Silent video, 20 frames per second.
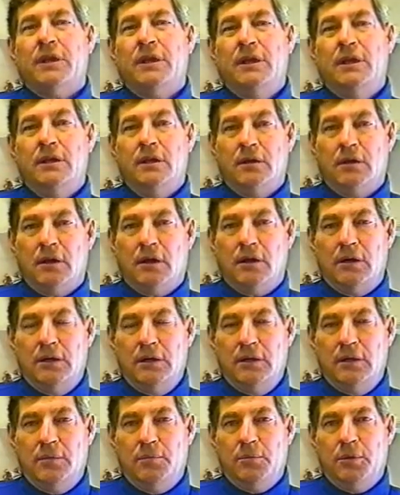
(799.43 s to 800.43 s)
in
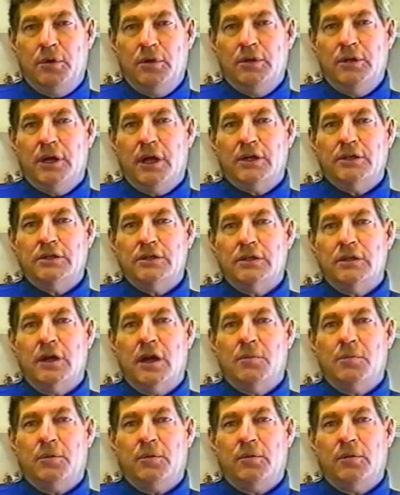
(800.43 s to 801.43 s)
a production
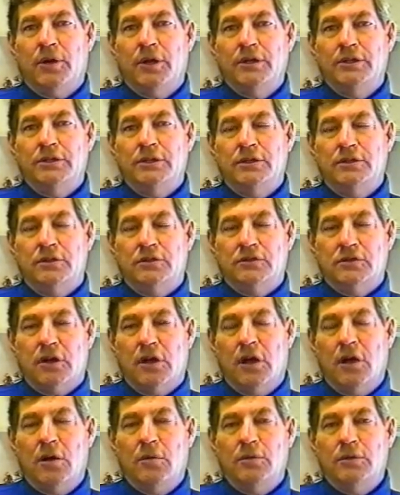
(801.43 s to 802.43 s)
operation, there's
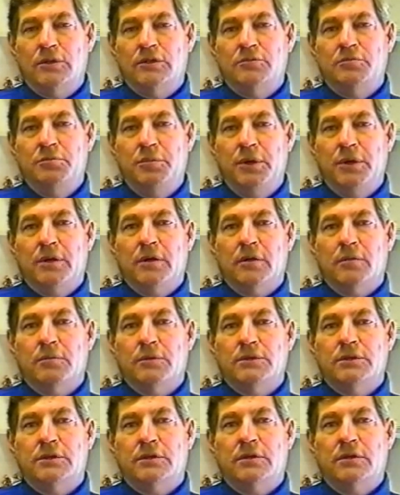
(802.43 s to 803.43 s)
always bigger
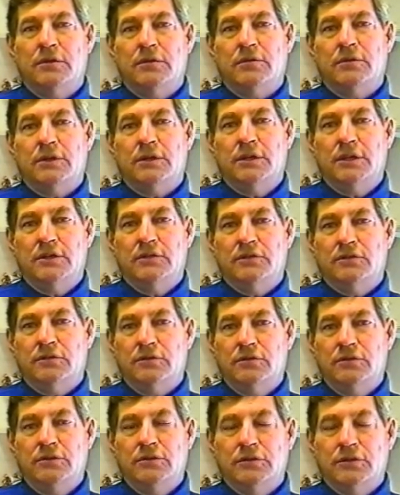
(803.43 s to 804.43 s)
material that gets
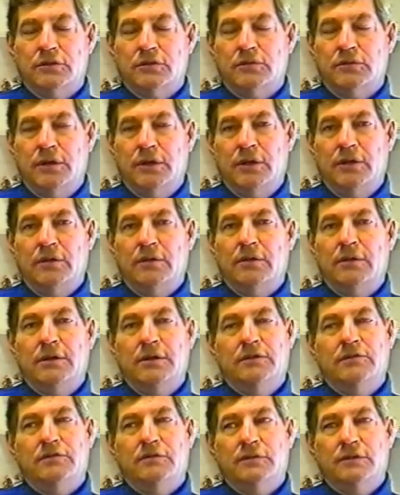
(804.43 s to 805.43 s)
through your screen.
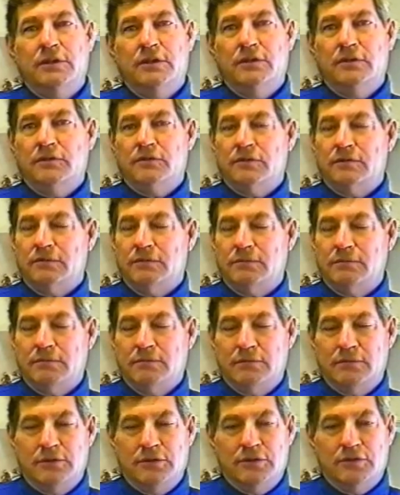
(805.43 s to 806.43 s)
It's
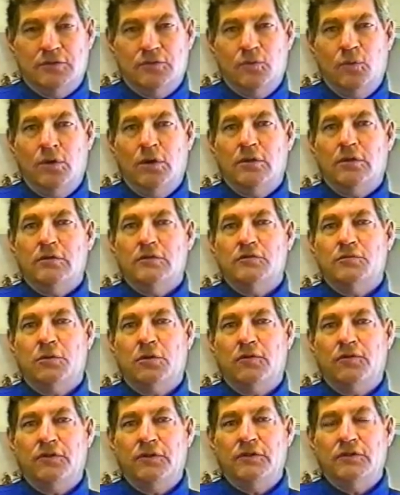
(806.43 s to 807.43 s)
just one of those
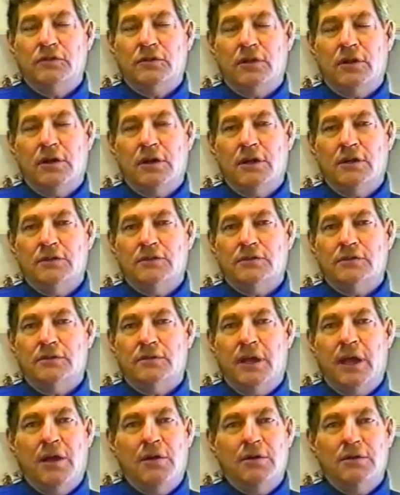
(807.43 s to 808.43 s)
Murphy's laws,
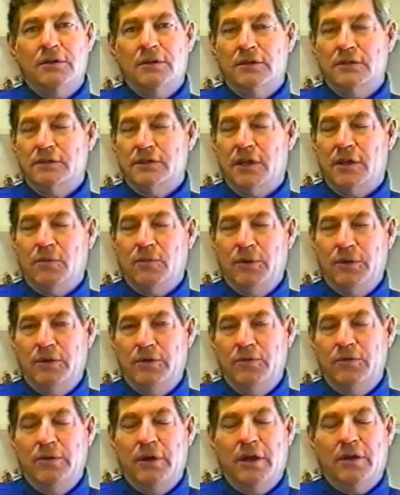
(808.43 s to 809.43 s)
and how it does that, we
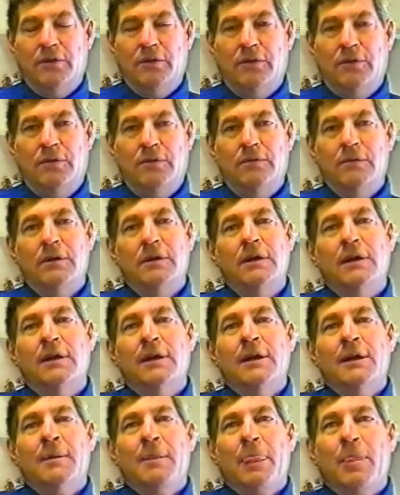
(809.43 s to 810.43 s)
do not know.
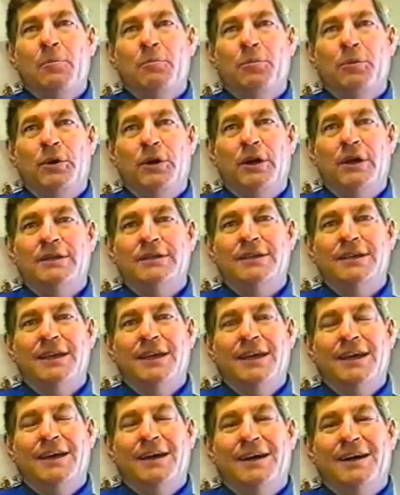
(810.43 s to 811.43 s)
But
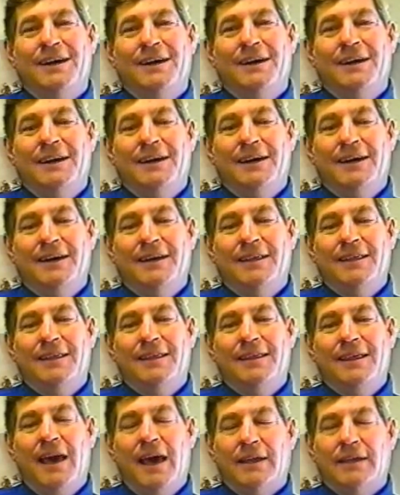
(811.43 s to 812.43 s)

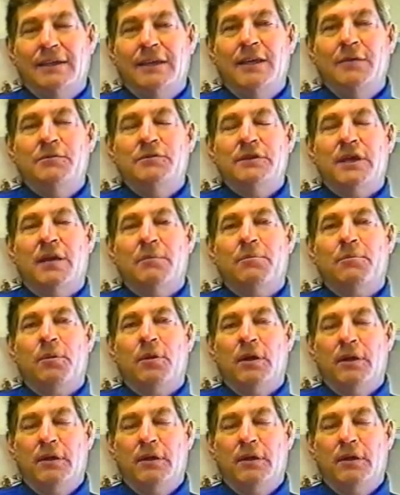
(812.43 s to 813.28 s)
that keeps that